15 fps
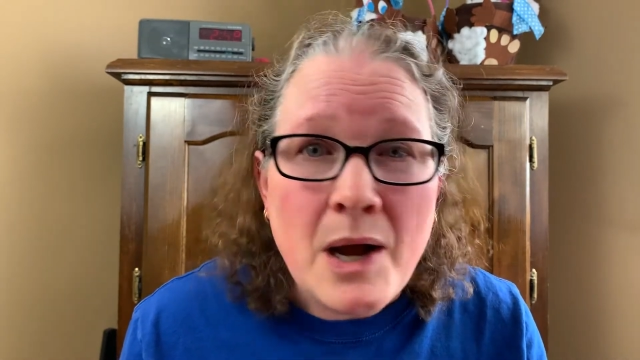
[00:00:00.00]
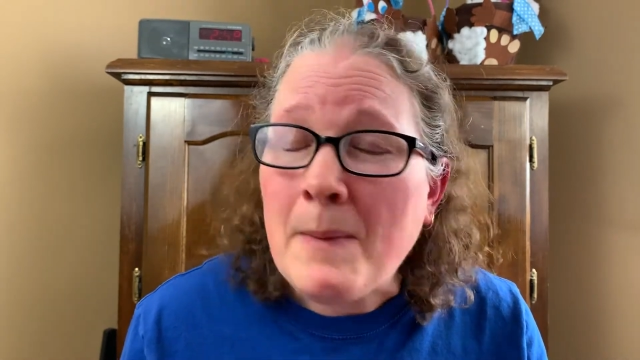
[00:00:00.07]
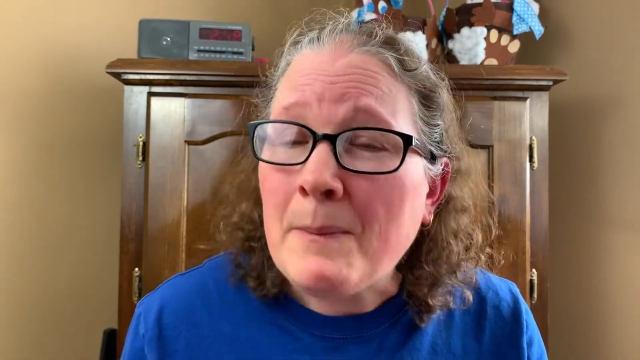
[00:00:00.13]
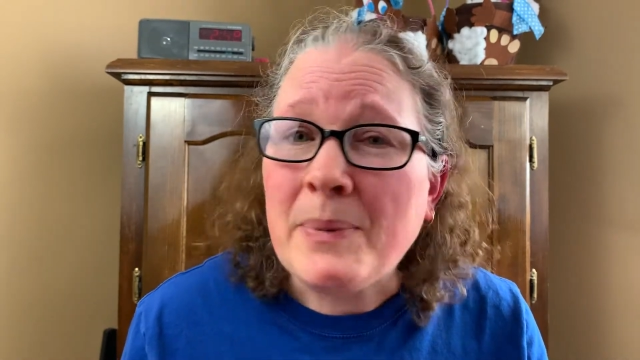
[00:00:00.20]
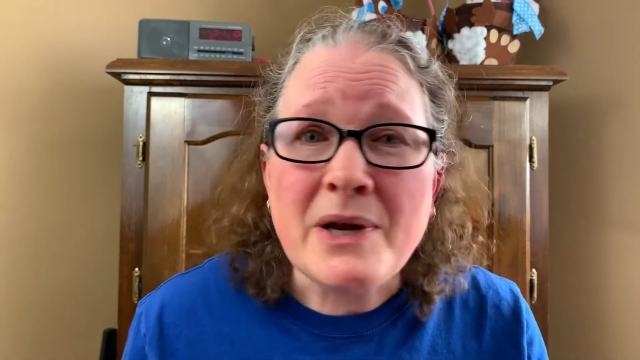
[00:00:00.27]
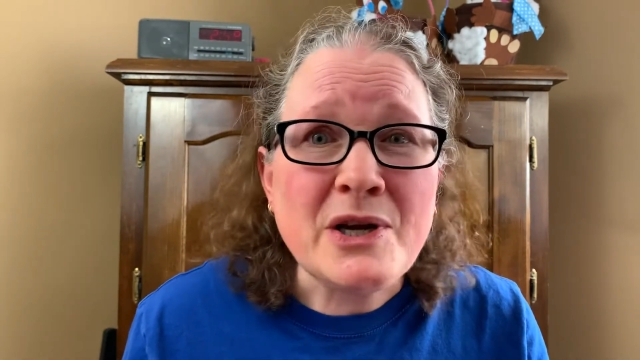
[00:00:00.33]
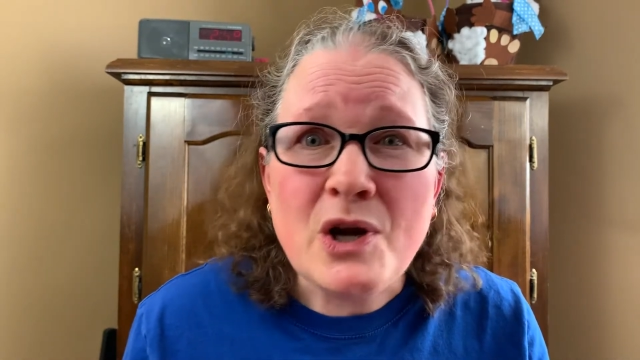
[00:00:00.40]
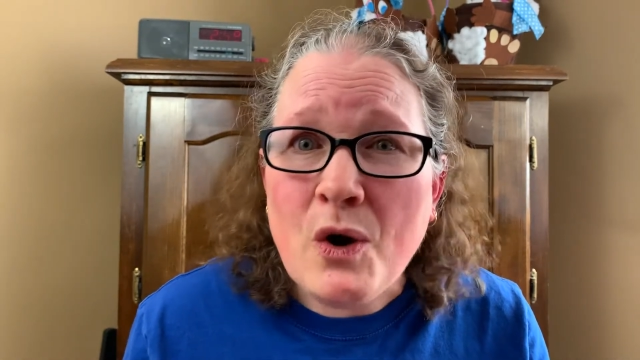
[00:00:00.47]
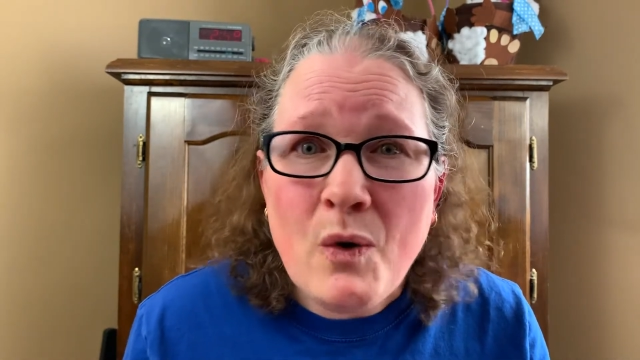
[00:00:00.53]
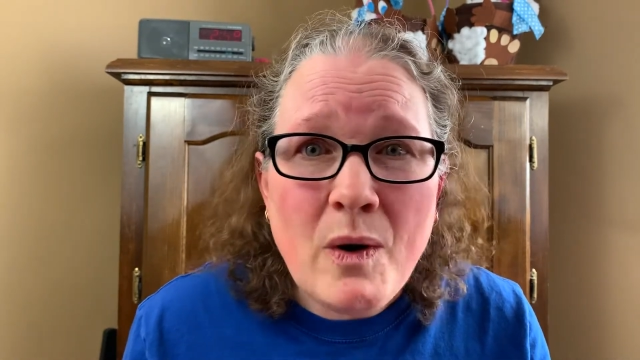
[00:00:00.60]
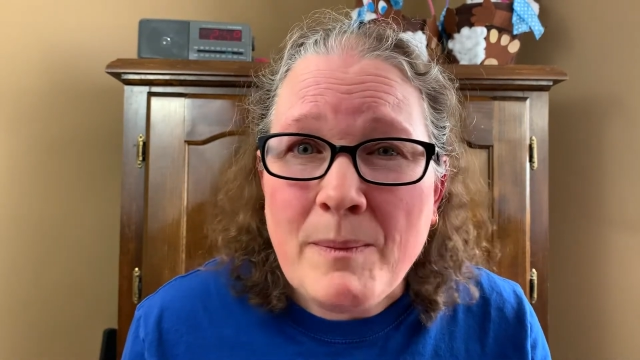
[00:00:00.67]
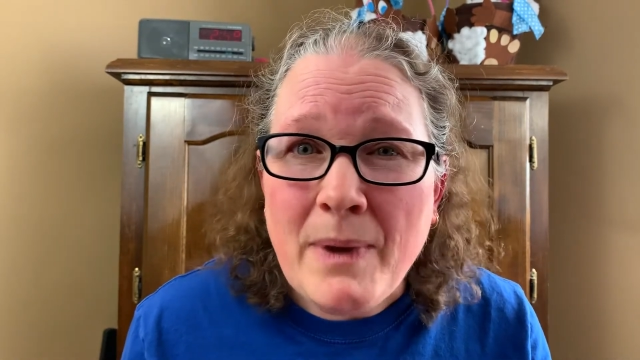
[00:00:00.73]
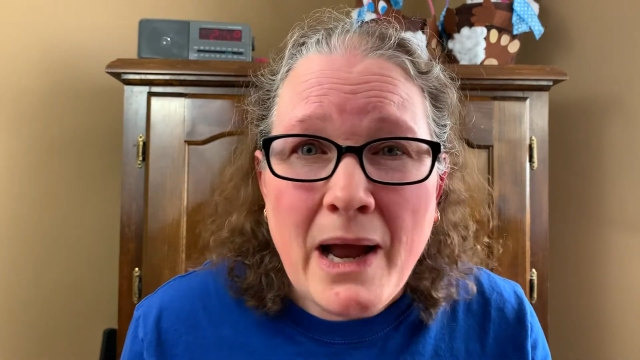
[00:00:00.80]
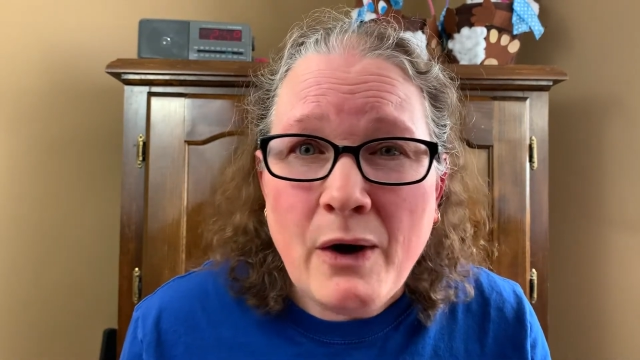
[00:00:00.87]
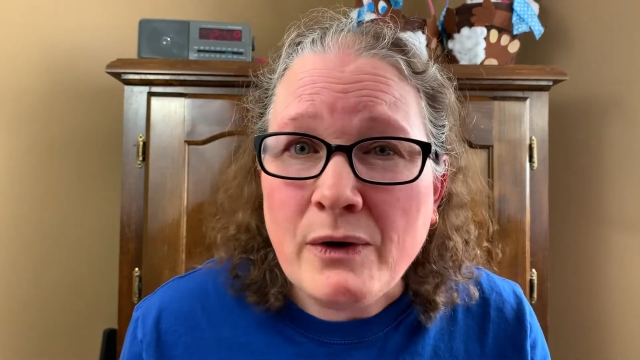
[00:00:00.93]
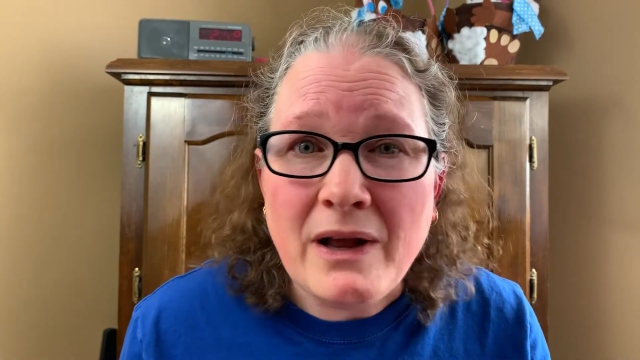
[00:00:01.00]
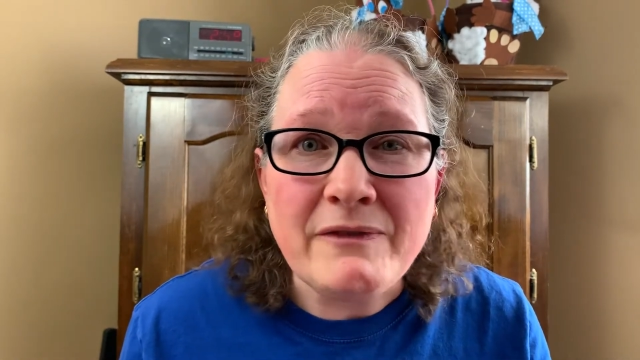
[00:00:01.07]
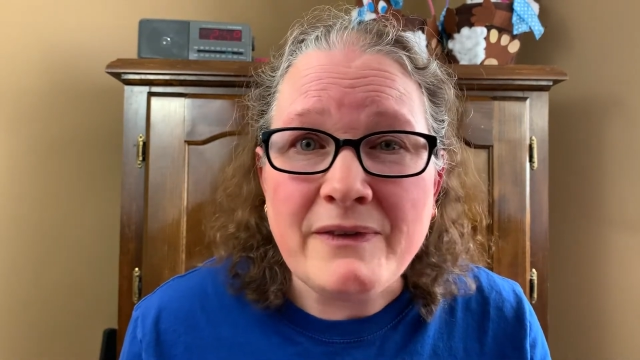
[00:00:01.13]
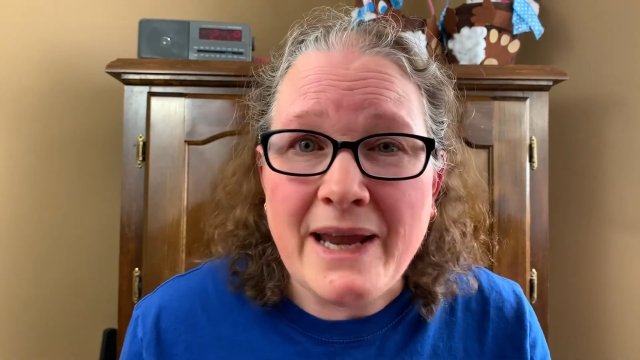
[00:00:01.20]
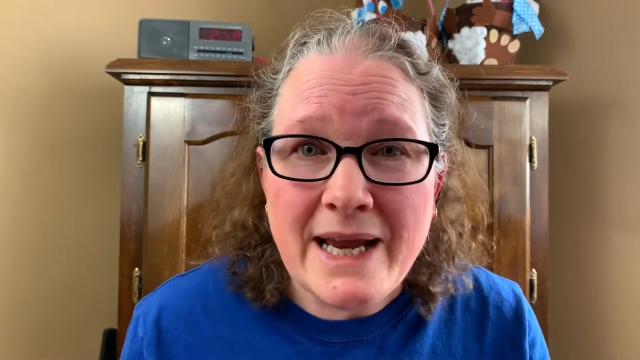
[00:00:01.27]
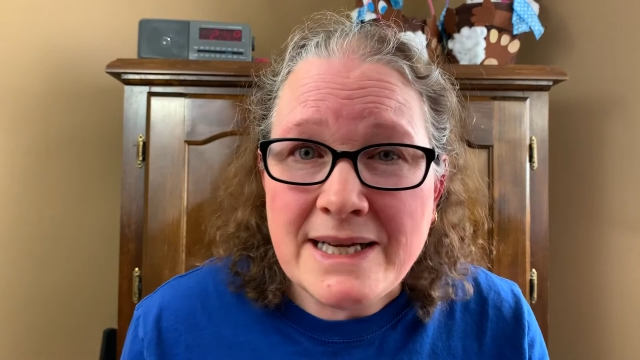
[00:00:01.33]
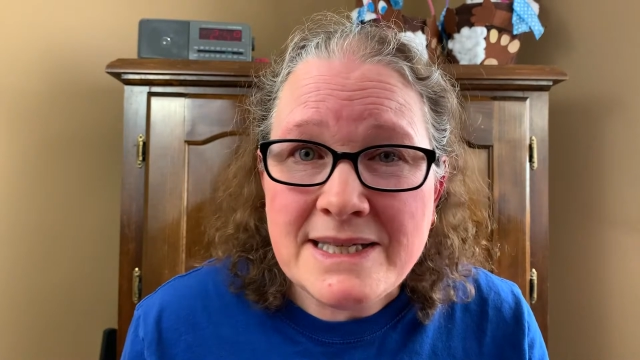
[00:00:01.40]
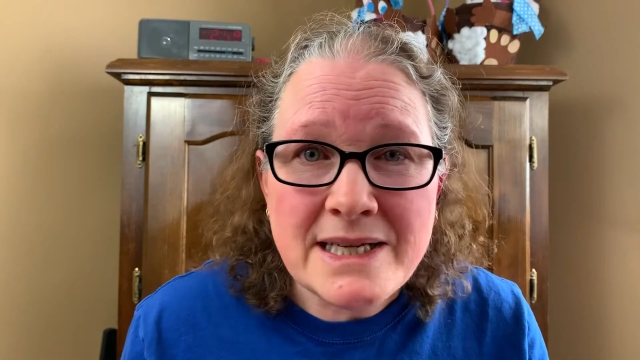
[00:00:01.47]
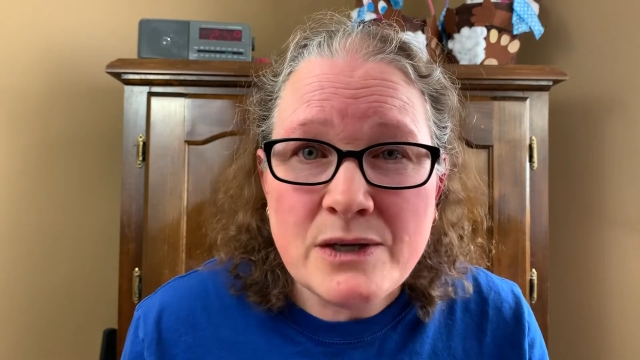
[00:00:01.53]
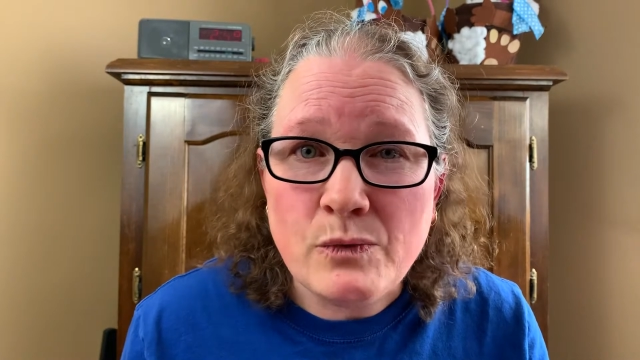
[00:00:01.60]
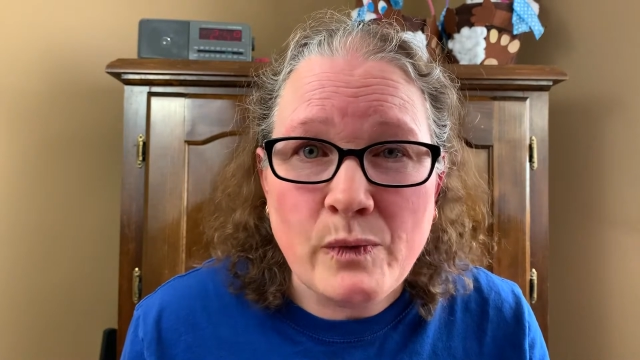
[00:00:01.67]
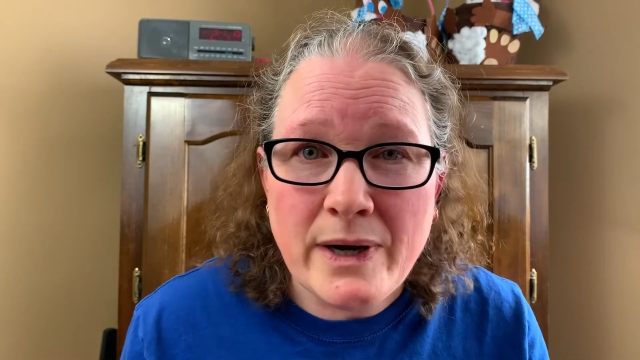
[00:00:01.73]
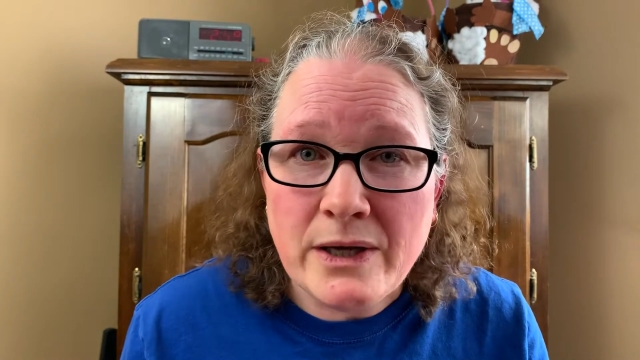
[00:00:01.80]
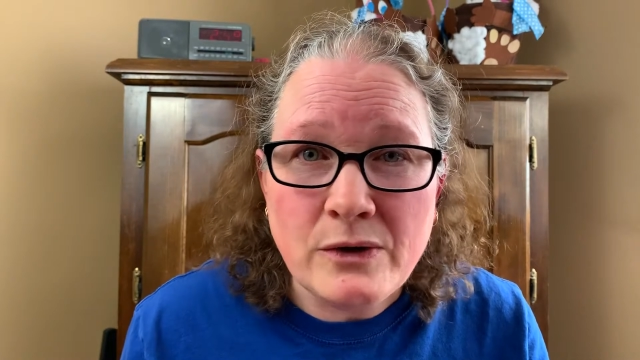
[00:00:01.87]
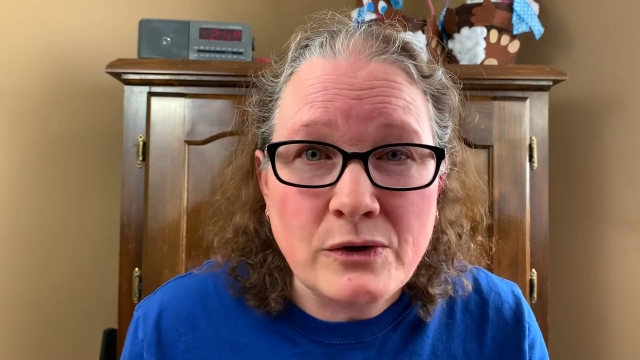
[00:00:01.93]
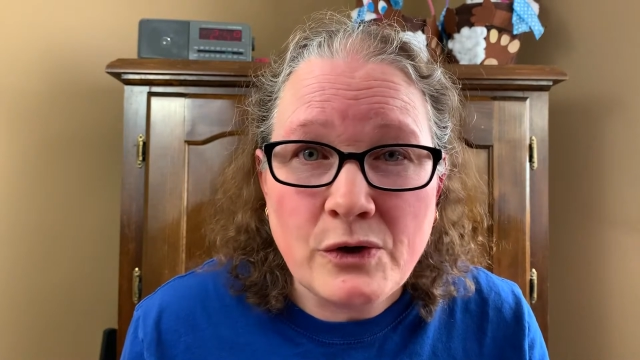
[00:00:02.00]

but no amount of anti-wrinkle